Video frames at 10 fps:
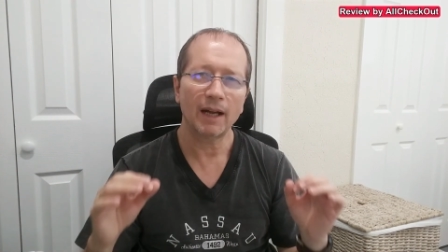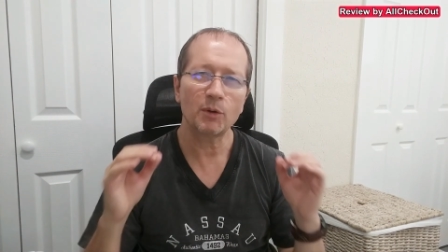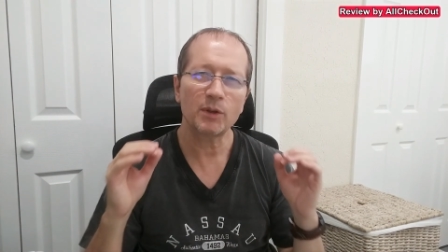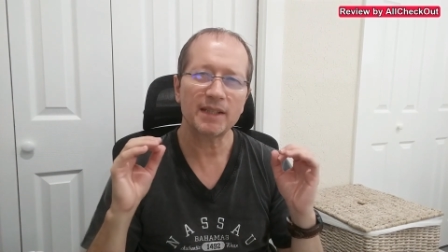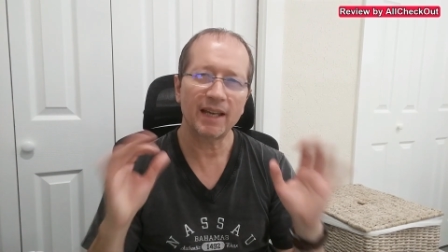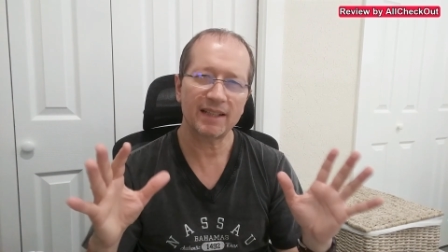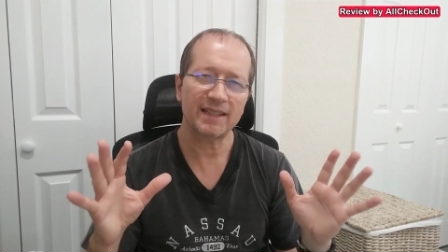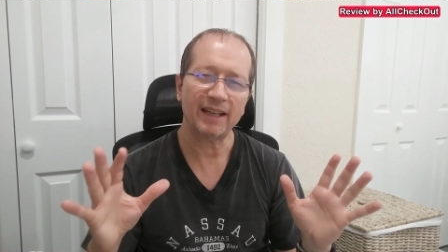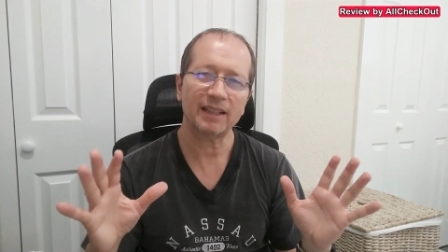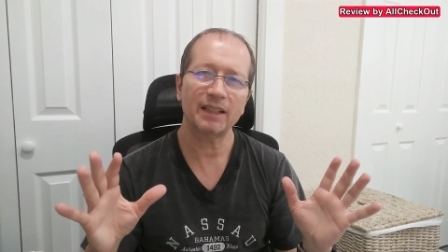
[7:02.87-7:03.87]
I would say
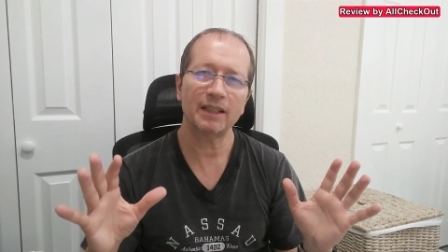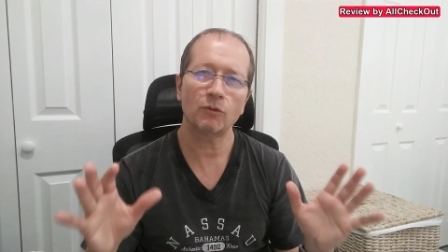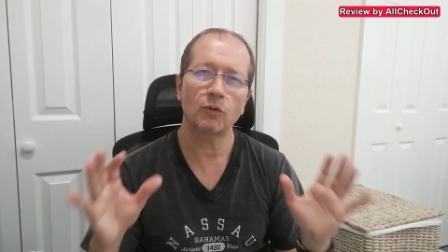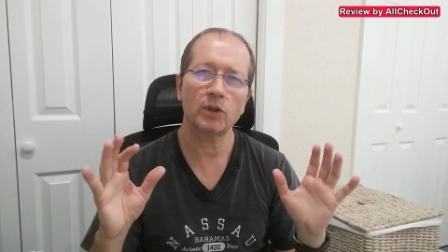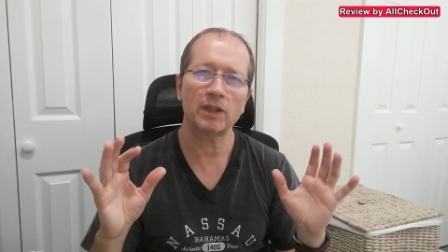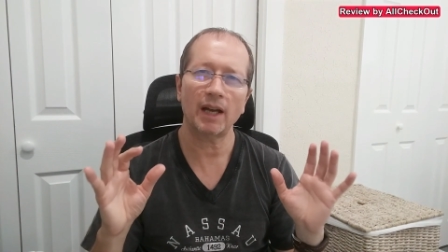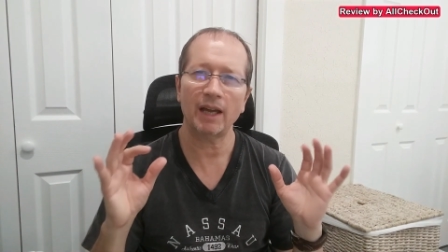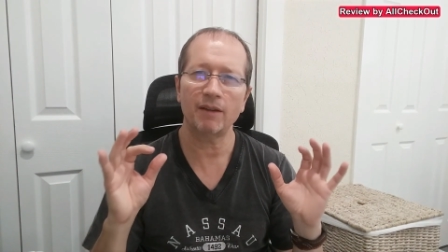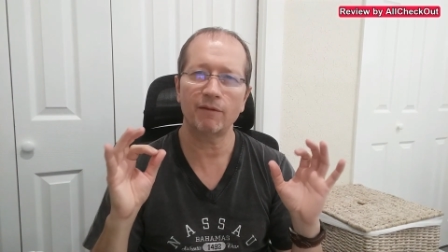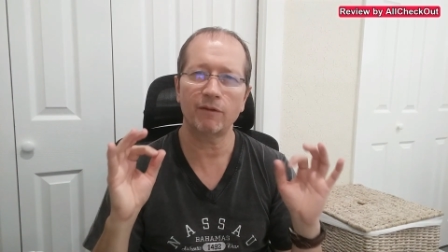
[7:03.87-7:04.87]
exactly what
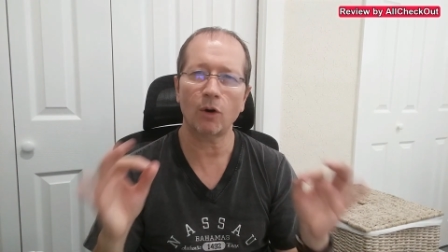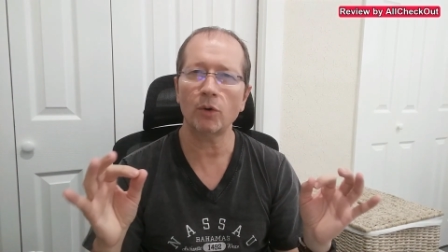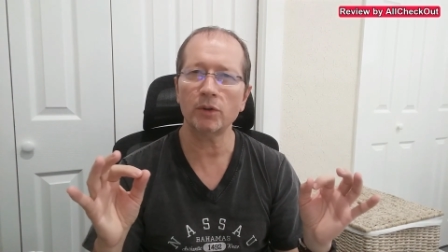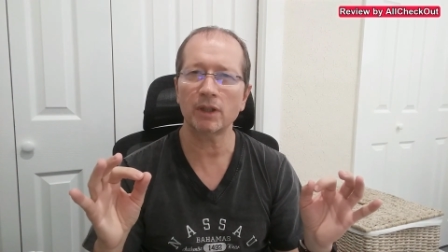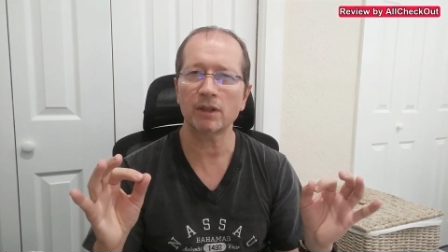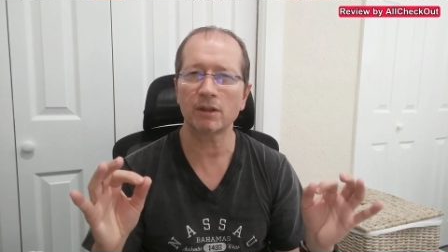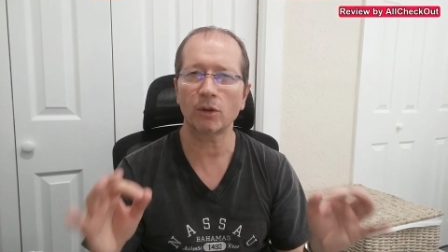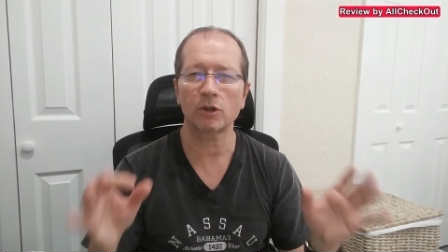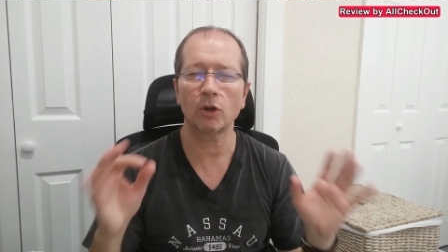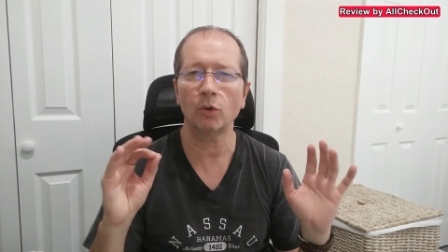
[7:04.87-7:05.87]
I wanted,
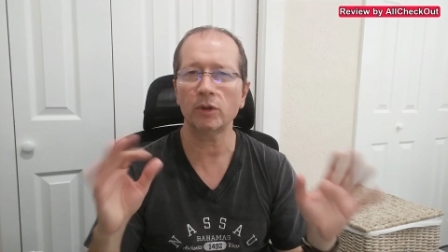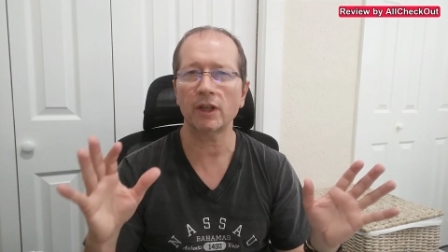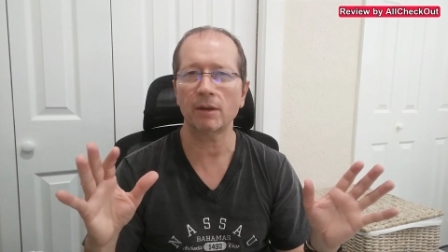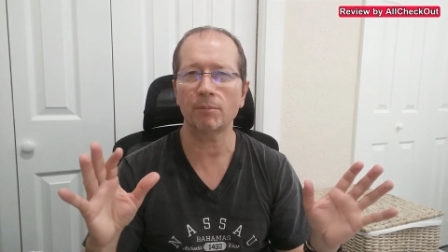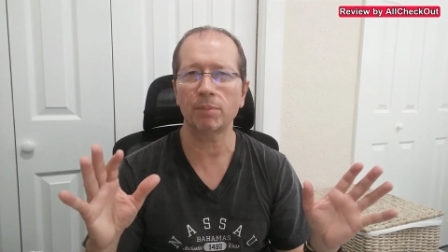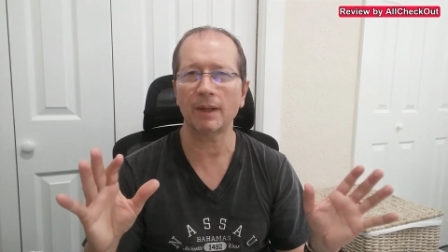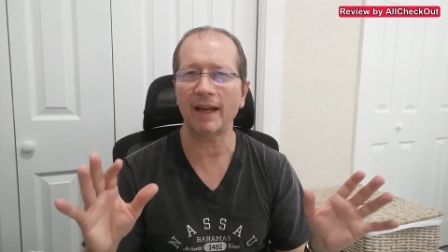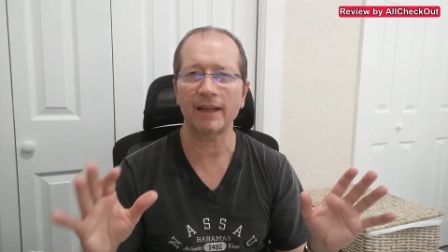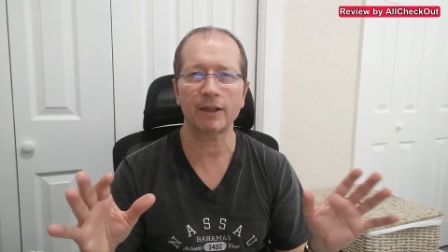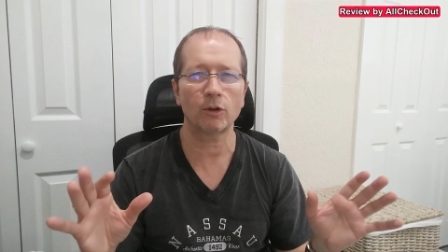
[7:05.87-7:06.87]
not totally
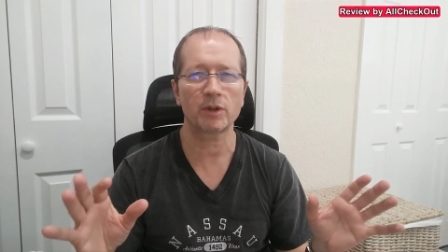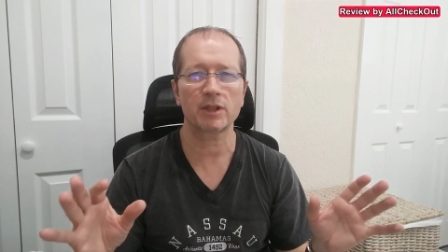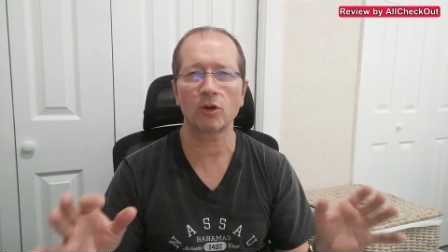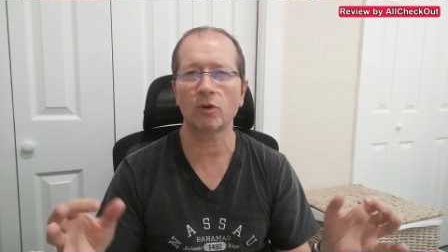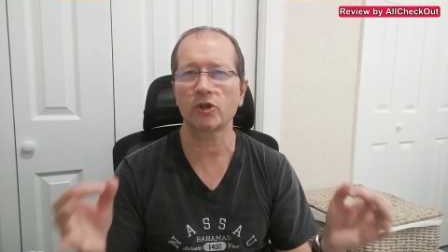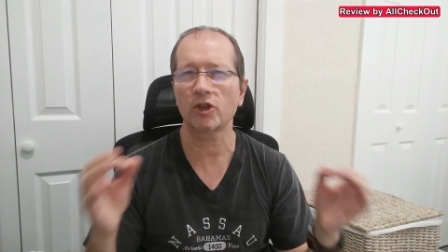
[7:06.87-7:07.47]
black or so,